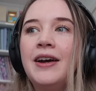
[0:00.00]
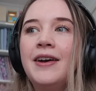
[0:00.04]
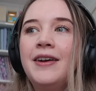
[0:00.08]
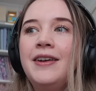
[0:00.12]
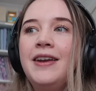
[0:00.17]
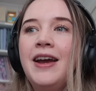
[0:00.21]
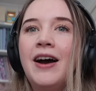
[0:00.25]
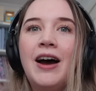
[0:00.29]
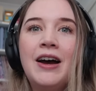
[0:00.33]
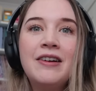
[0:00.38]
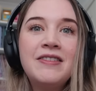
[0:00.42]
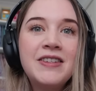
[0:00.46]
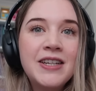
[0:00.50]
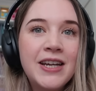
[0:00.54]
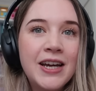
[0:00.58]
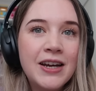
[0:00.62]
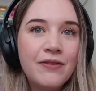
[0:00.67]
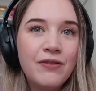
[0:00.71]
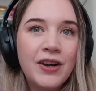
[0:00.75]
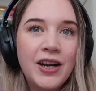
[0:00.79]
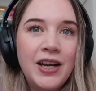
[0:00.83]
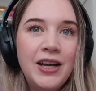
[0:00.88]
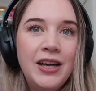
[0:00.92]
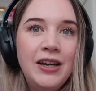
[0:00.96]
Now I have to
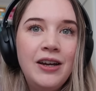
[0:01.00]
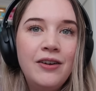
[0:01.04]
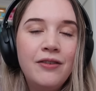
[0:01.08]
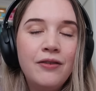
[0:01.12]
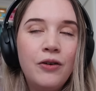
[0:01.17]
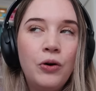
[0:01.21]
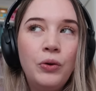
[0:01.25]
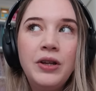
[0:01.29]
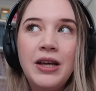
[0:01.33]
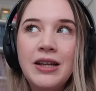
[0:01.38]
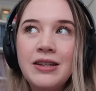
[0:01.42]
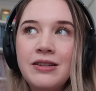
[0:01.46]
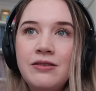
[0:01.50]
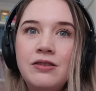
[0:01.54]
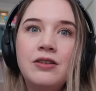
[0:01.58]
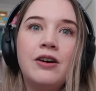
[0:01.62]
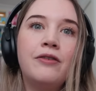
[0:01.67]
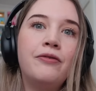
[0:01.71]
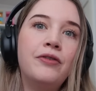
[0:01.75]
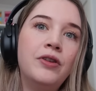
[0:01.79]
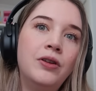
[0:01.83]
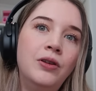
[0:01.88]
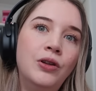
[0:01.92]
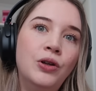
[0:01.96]
get ready all the other
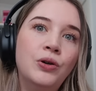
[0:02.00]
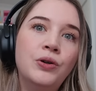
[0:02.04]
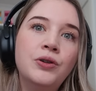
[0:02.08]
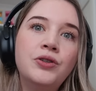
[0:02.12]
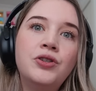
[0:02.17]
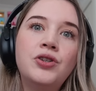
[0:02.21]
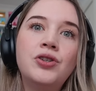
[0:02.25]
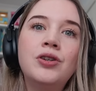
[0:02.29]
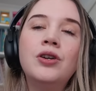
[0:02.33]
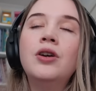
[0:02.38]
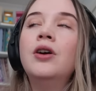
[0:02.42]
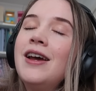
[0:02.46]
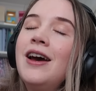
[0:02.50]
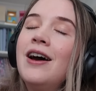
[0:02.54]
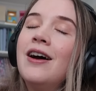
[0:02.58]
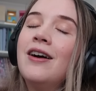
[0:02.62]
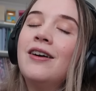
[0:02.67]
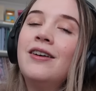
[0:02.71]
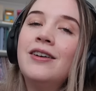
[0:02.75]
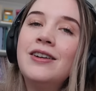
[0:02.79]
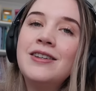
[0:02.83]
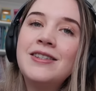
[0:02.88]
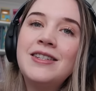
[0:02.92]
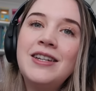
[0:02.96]
stuff for the launch. Yeah, I'm
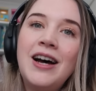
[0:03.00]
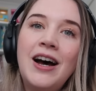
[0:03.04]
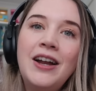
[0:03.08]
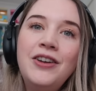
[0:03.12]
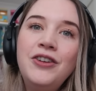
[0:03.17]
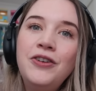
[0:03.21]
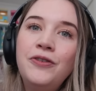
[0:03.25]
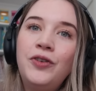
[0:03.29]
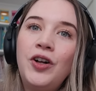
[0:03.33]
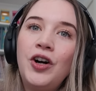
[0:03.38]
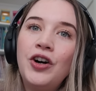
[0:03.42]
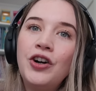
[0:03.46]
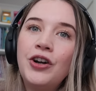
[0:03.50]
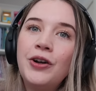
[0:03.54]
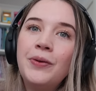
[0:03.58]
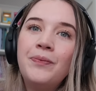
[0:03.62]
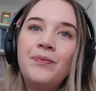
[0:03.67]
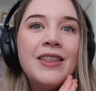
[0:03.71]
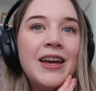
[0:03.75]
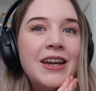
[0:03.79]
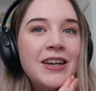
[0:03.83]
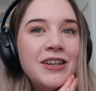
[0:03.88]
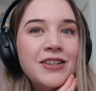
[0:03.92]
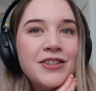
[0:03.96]
gonna start a new vlog.
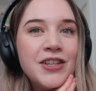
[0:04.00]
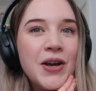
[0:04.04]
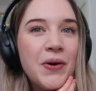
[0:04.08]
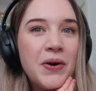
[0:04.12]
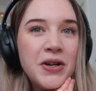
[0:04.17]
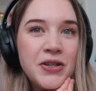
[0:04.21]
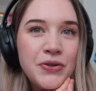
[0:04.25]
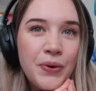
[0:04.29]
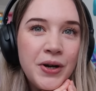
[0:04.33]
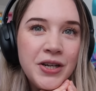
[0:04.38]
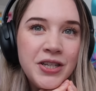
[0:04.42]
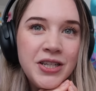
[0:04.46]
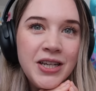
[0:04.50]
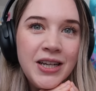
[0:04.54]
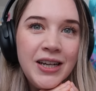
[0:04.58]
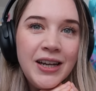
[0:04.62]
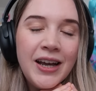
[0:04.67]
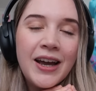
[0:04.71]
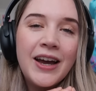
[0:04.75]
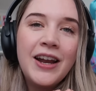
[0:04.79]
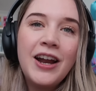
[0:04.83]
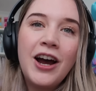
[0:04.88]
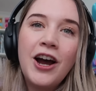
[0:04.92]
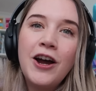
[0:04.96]
Thank you so much for watching,
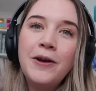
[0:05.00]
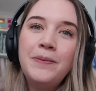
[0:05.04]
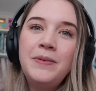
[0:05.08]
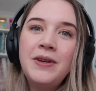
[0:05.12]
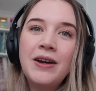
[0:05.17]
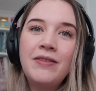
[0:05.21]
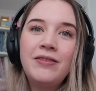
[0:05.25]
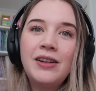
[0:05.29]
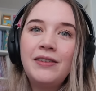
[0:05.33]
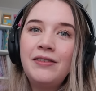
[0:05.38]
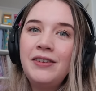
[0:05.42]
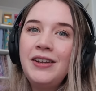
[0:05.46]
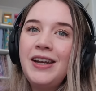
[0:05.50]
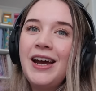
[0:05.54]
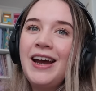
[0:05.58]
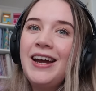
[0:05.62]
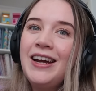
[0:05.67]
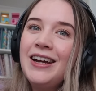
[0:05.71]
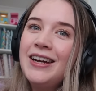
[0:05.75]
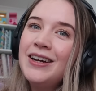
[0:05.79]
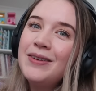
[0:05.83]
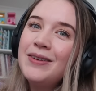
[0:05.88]
and I hope you have a lovely day.